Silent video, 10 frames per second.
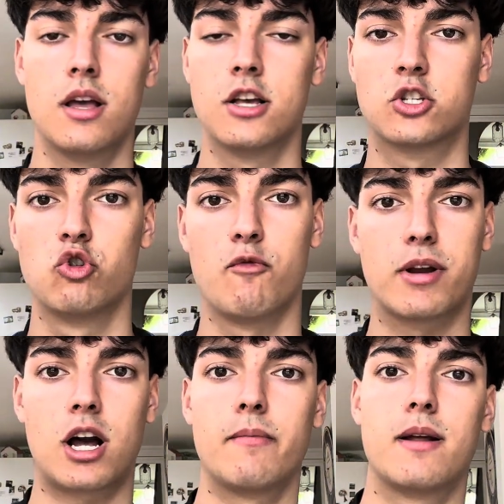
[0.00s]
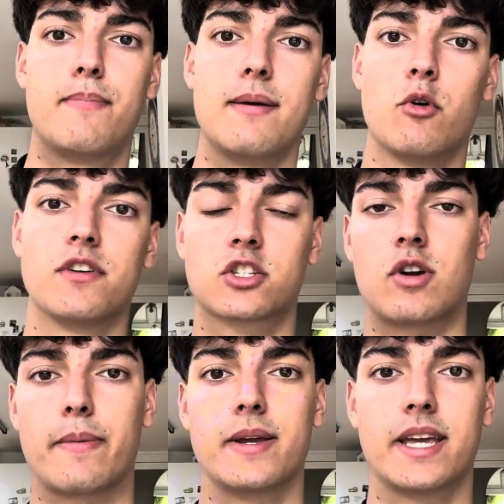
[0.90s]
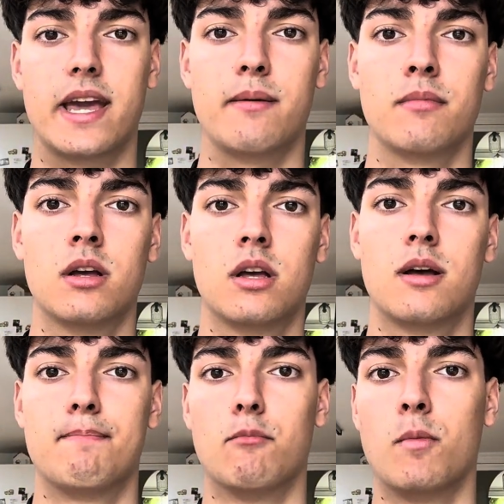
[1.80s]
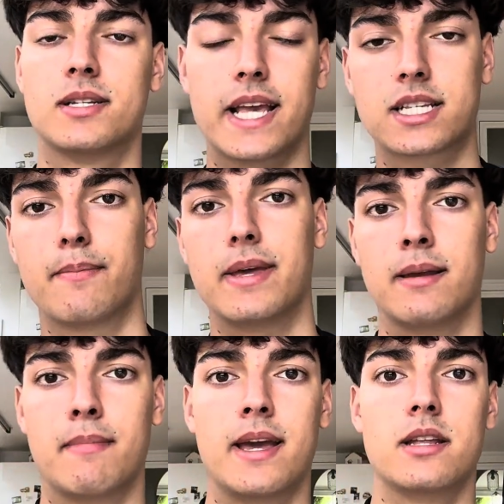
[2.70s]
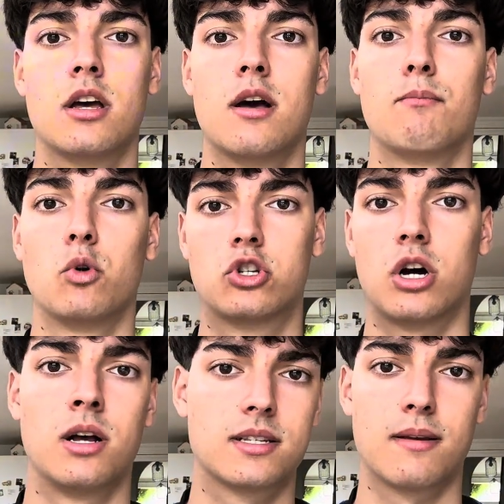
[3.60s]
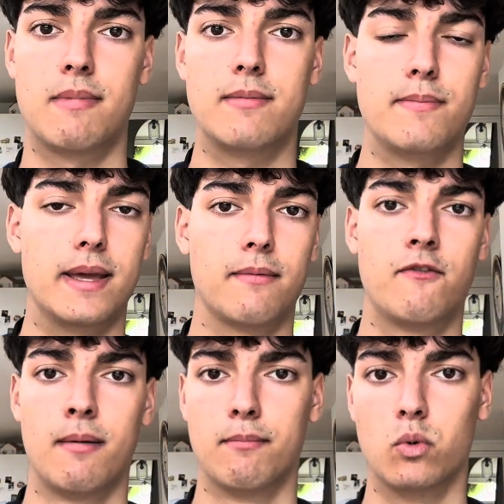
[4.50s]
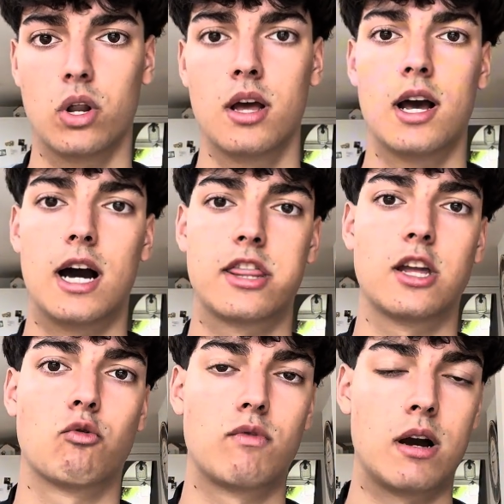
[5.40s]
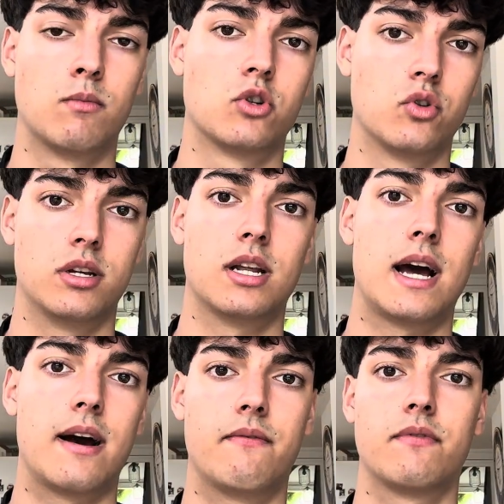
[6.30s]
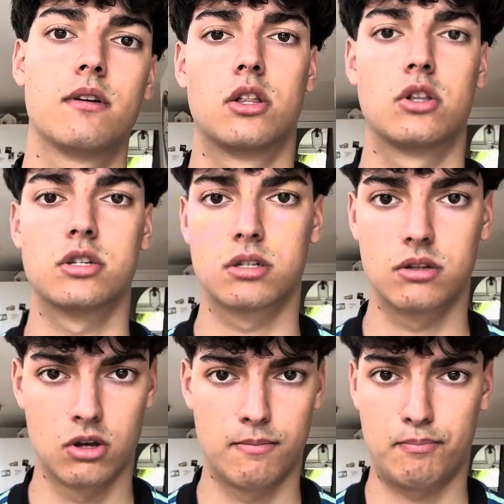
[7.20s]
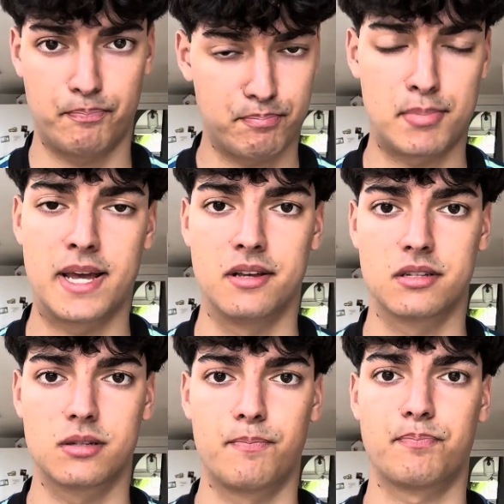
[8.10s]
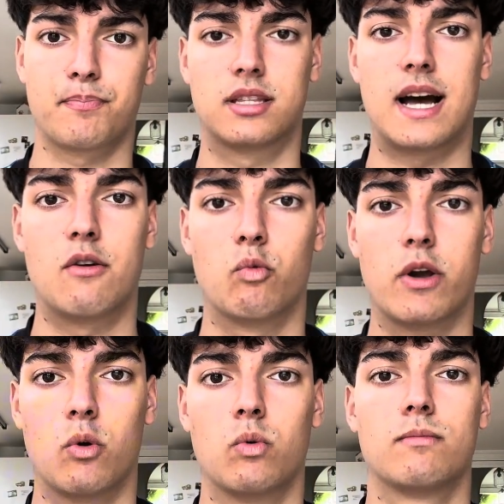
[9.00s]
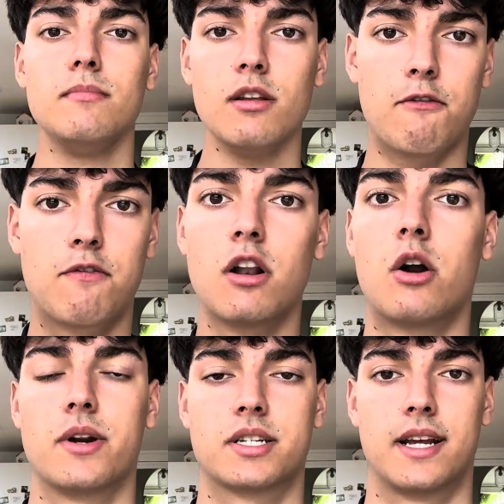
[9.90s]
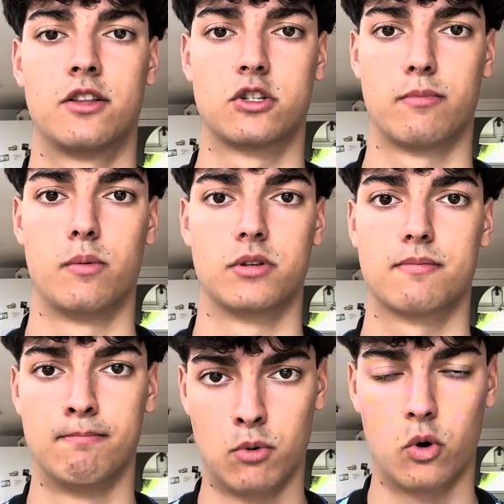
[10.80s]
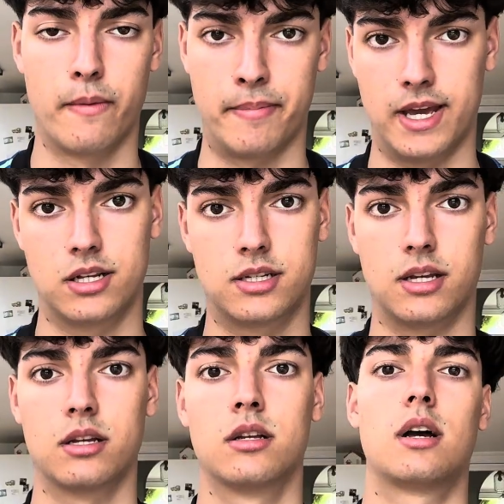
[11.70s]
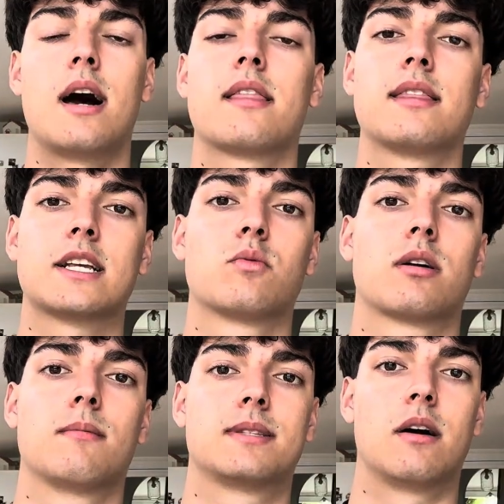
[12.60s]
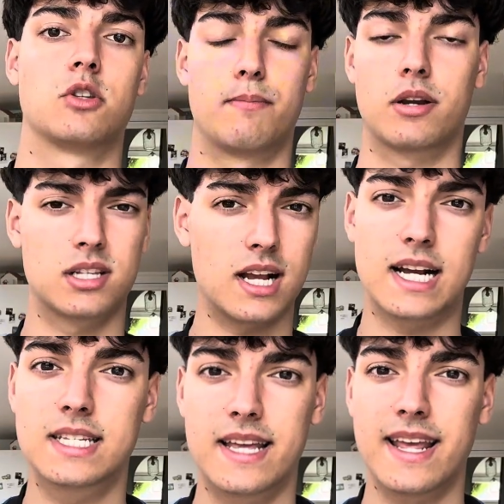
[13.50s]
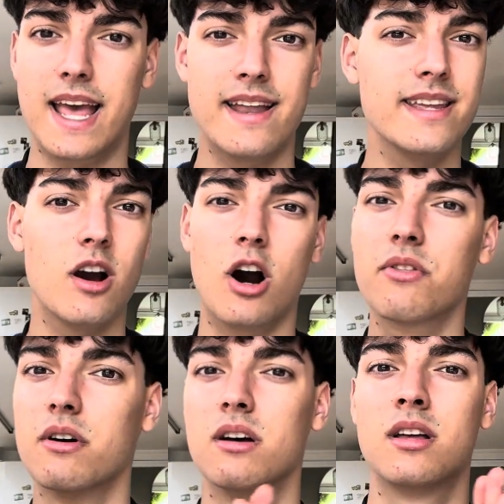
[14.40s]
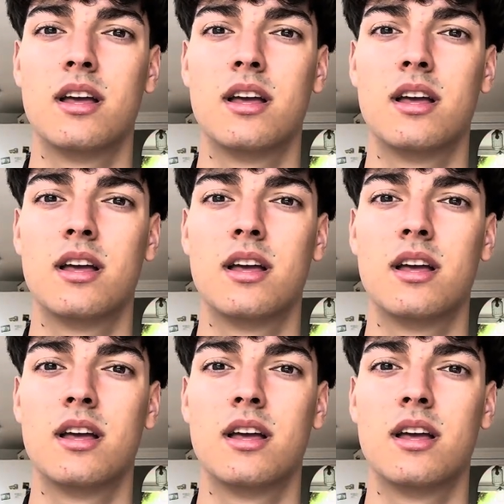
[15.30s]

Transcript: sort of becoming a bit more of a scrappy game, more mistakes are being made, more chances are maybe being fumbled, I think Real Madrid have the players that will flourish in those moments more than PSG. I think that's what it comes down to. Because like I said, any other